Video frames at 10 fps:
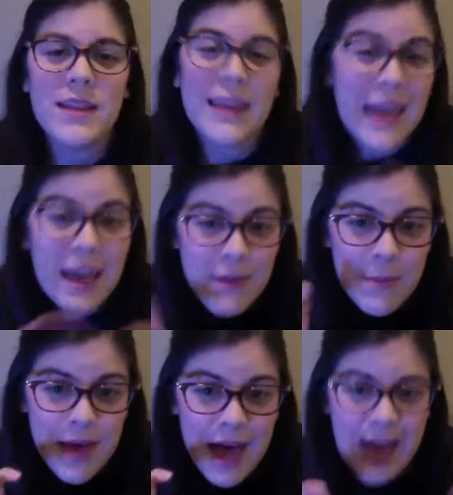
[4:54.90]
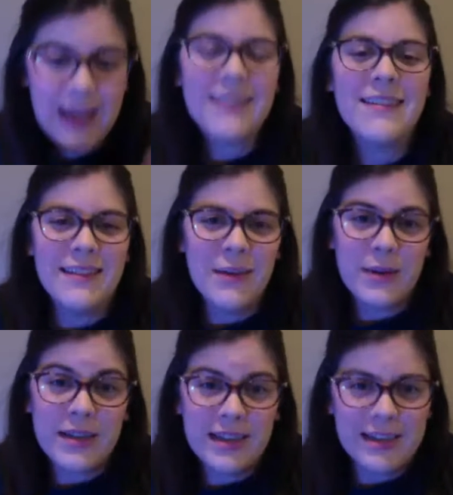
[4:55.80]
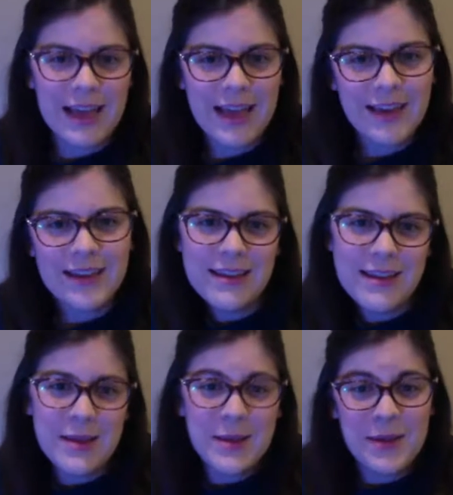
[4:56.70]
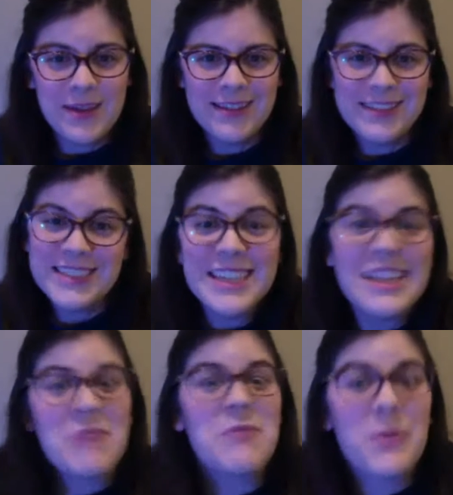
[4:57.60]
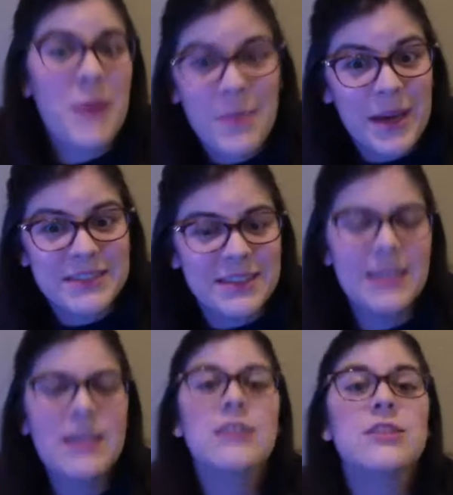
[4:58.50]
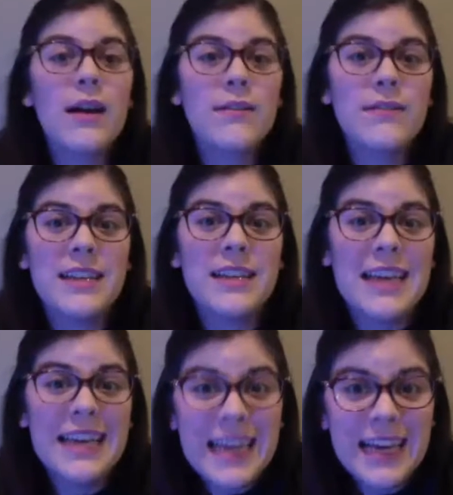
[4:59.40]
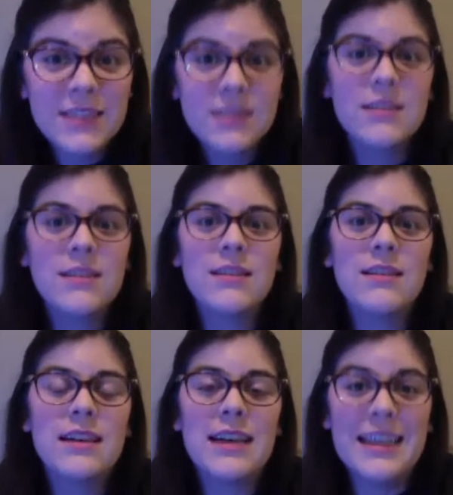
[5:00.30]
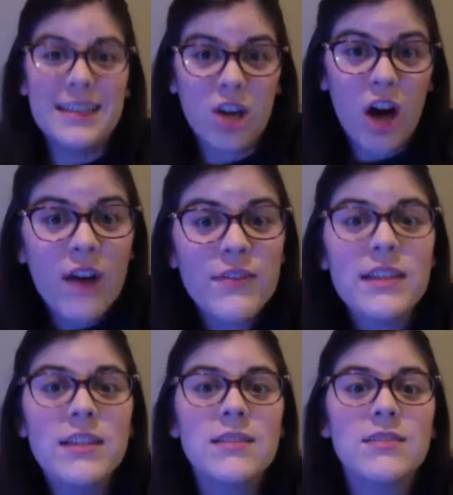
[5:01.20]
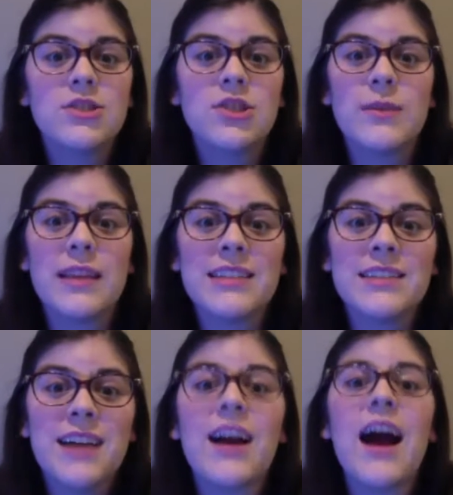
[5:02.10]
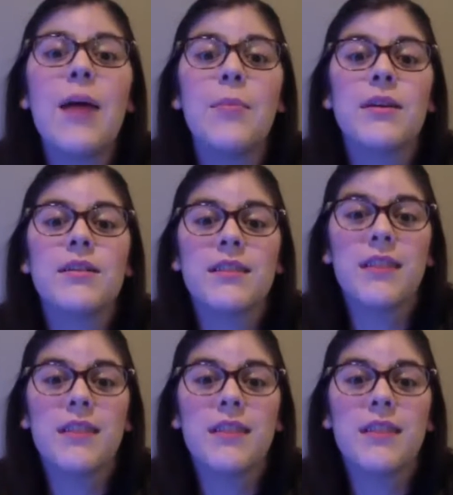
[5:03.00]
They gave it back, and then they were gonna like steal it and run away, basically. Huck Finn hid it in the coffin. So when they dug up the